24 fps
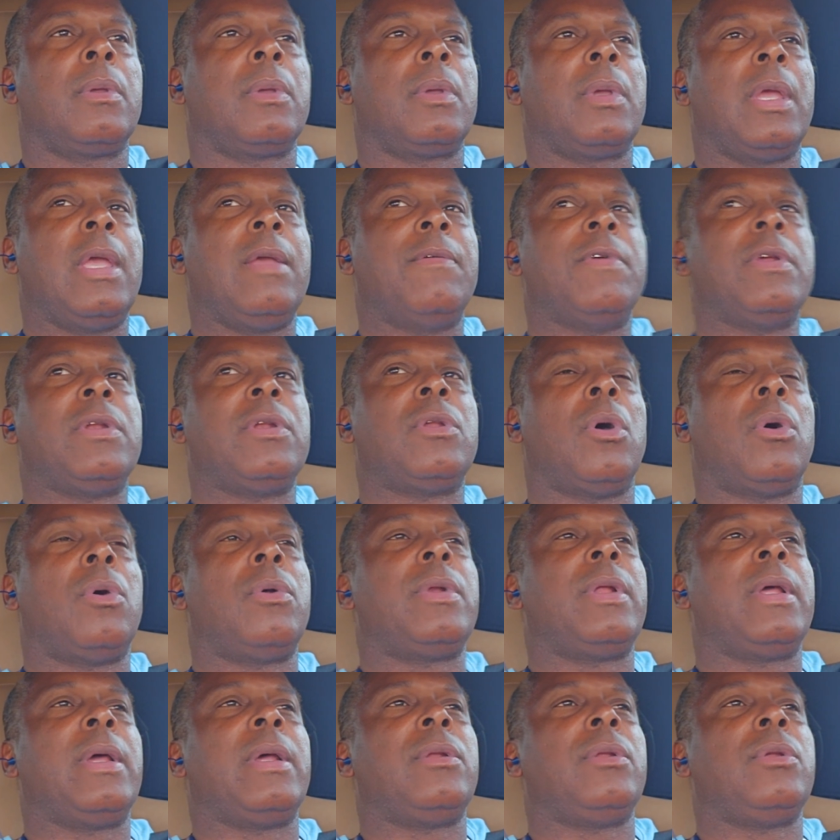even though
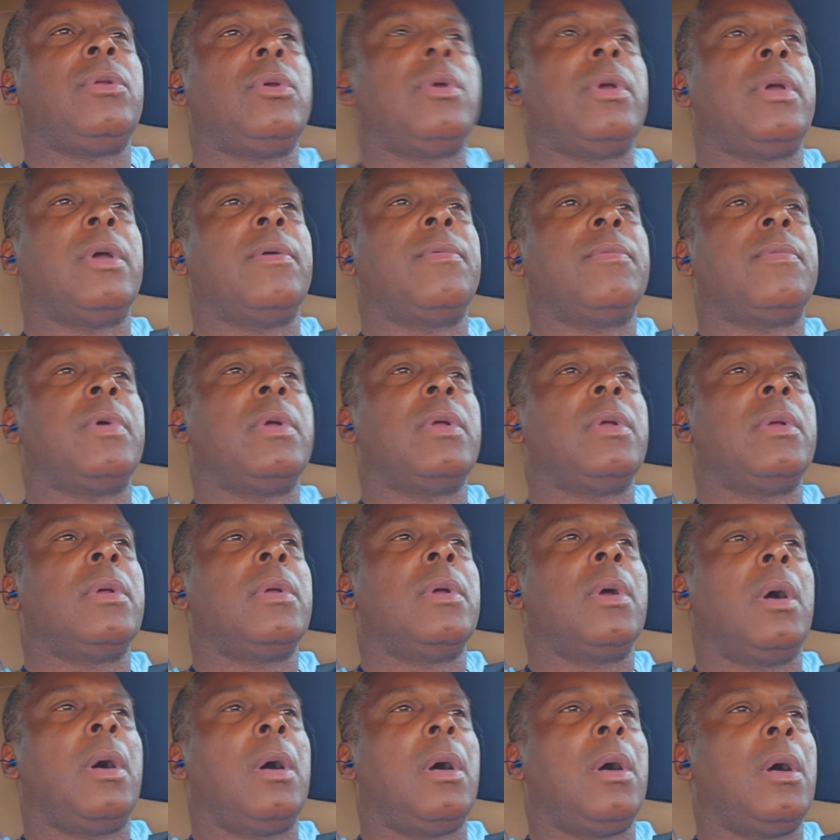that you
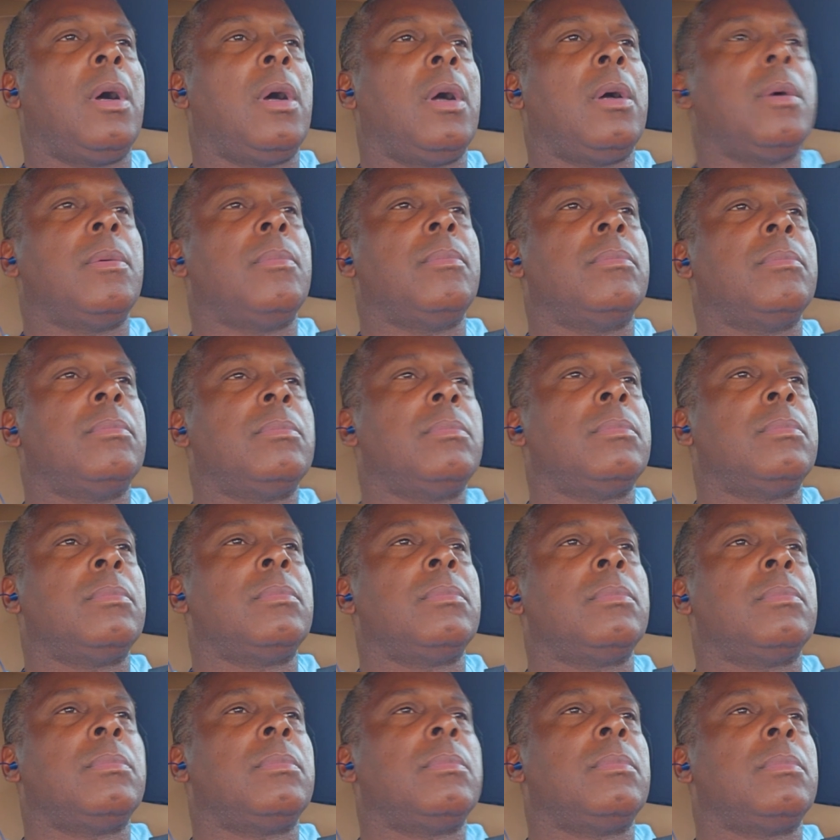
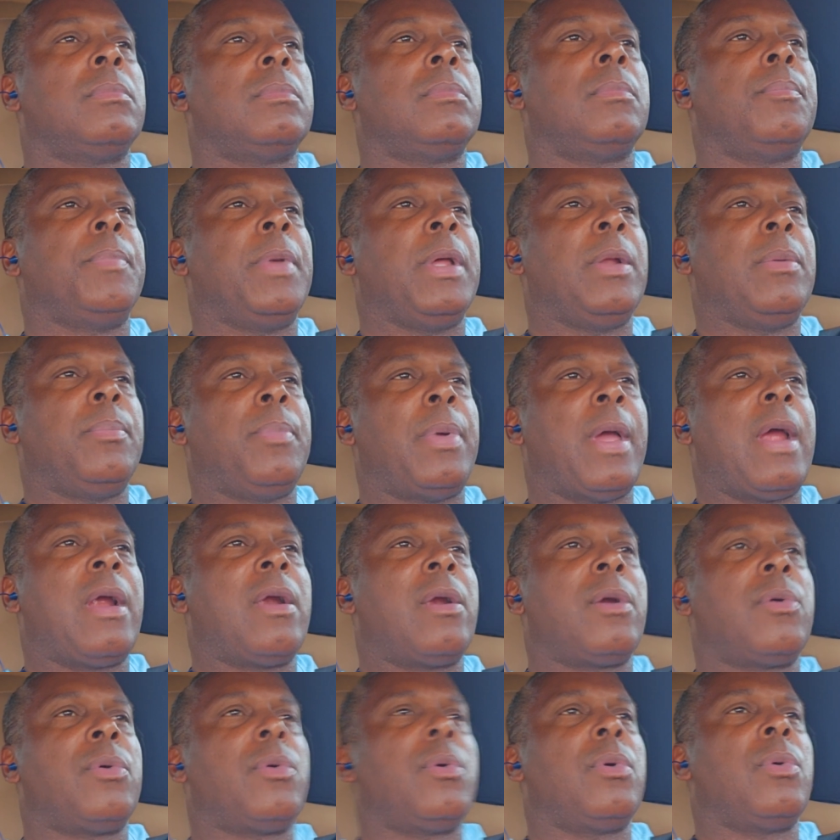have been
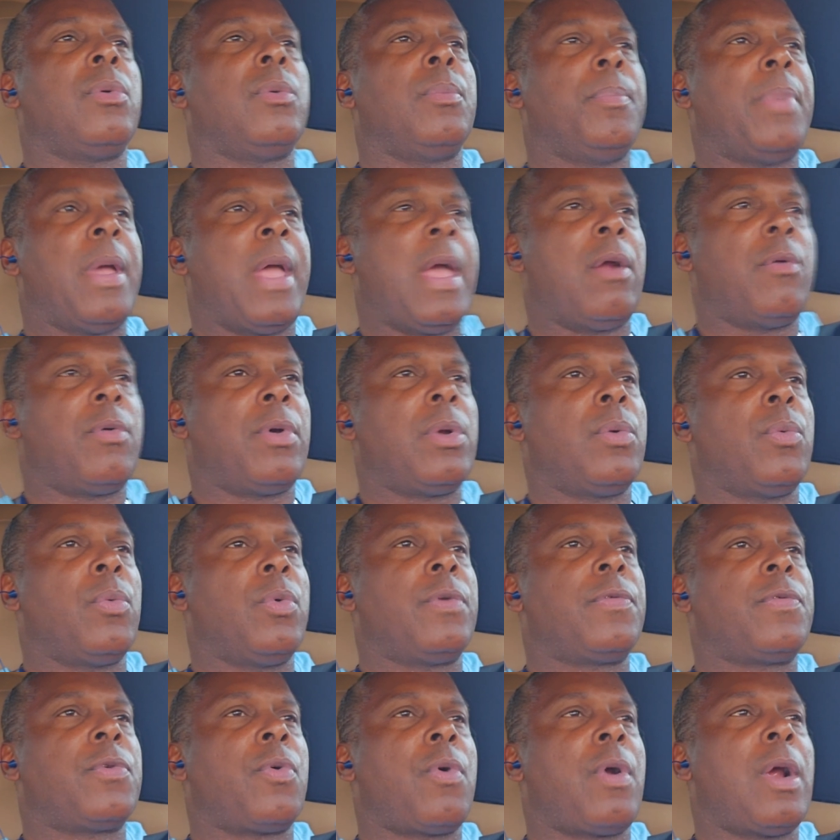buried
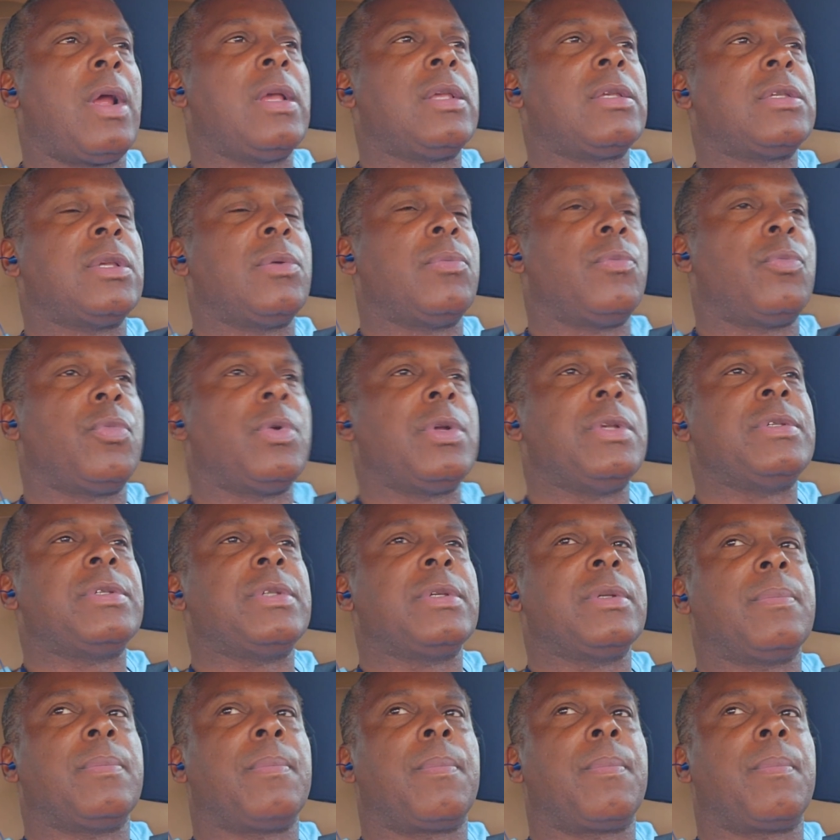with Christ and risen,